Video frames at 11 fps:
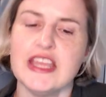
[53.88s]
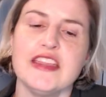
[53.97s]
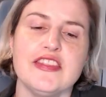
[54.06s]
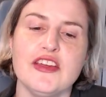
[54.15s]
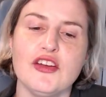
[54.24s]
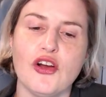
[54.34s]

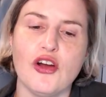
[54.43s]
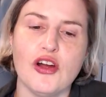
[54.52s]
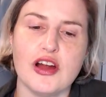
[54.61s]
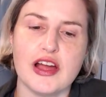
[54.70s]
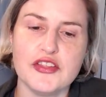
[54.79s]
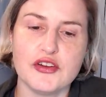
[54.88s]
There are
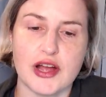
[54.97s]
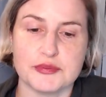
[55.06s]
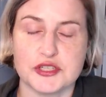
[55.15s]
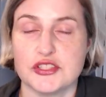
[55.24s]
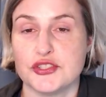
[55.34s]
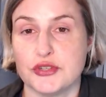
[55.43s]
other
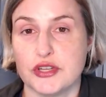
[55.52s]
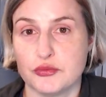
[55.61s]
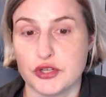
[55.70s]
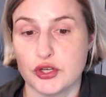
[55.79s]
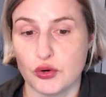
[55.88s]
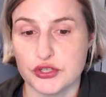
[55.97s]
options. You can
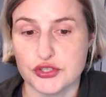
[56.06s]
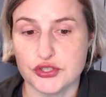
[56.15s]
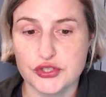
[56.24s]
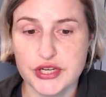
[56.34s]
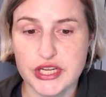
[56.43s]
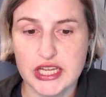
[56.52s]
record your
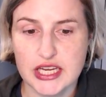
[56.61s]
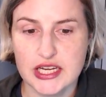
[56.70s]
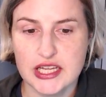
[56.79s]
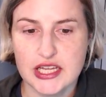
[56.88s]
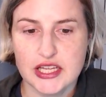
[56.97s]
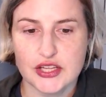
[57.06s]
screen,
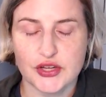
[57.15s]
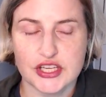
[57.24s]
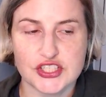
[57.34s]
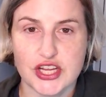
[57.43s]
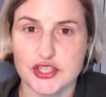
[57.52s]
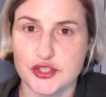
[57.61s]
you can
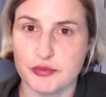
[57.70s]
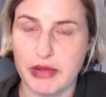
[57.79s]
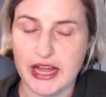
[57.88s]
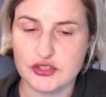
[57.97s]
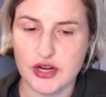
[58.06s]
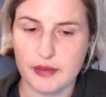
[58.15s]
change your
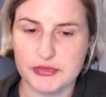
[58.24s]
backdrop.